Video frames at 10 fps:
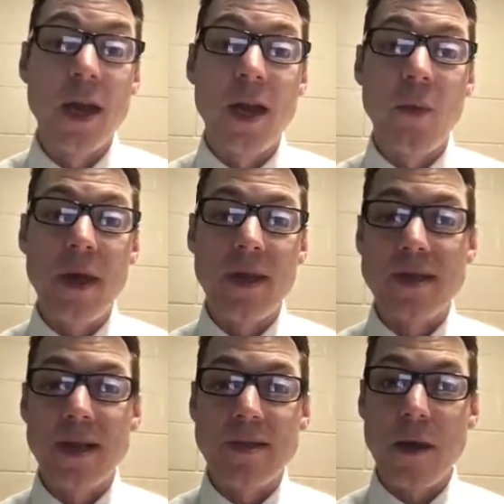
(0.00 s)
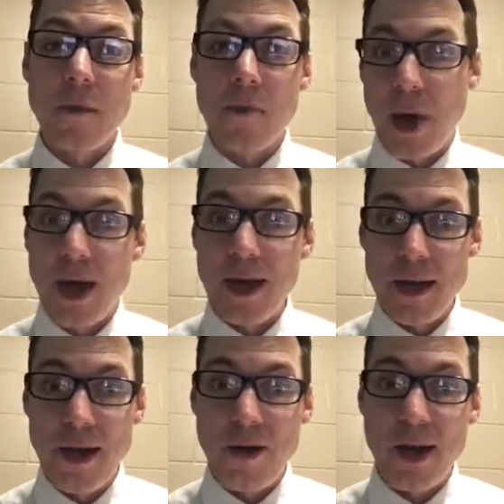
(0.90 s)
in a way that sets up
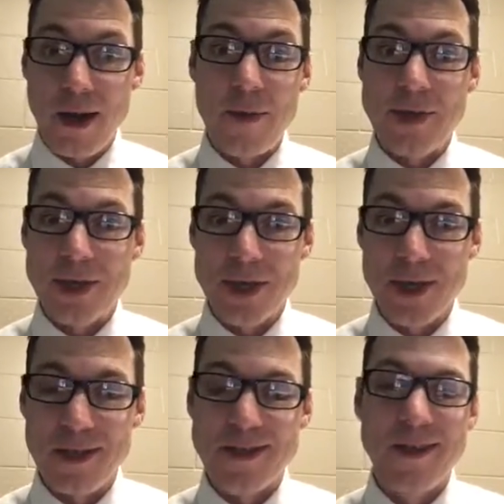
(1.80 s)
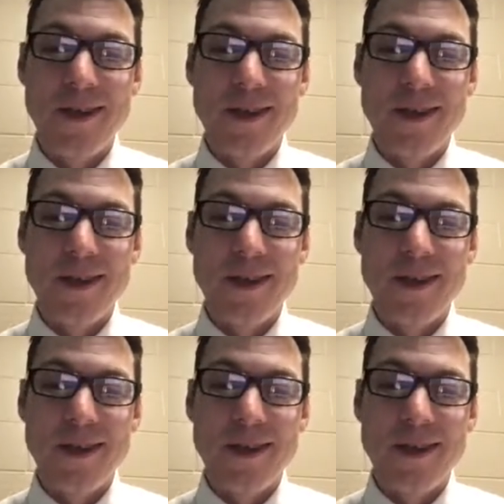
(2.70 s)
binary oppositions.